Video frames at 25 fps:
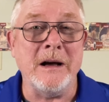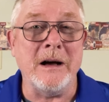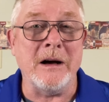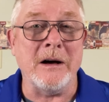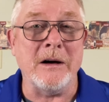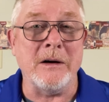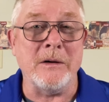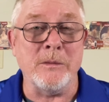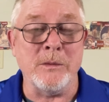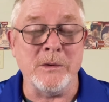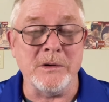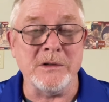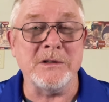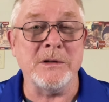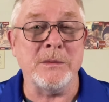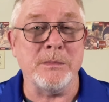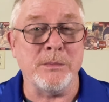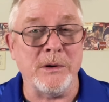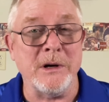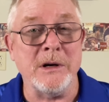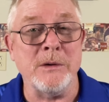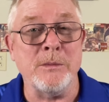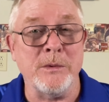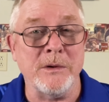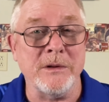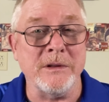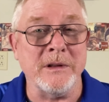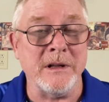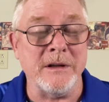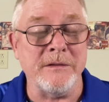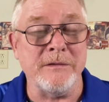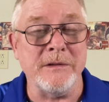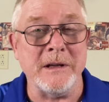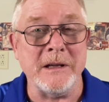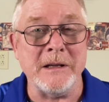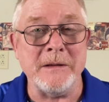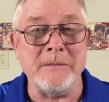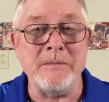was to breed with
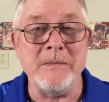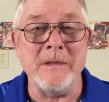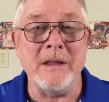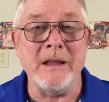Livy.